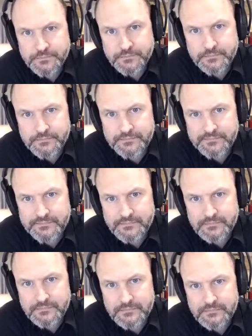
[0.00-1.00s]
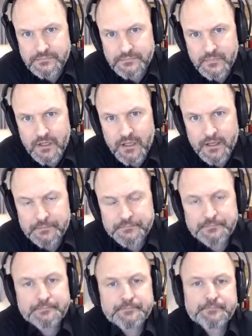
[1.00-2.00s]

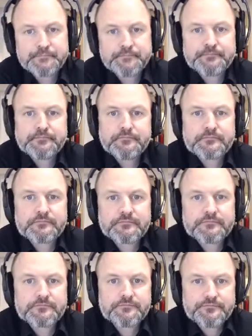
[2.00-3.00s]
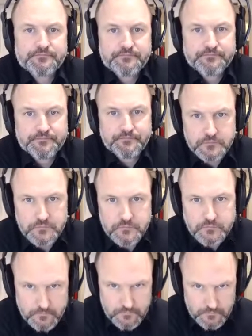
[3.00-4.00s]

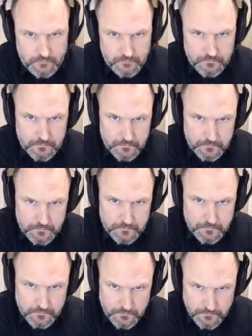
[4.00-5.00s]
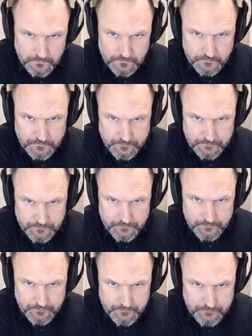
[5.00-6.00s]

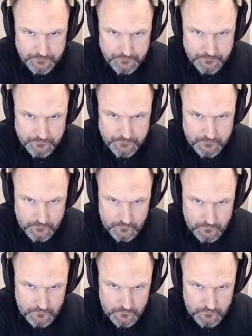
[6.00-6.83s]
(not speaking)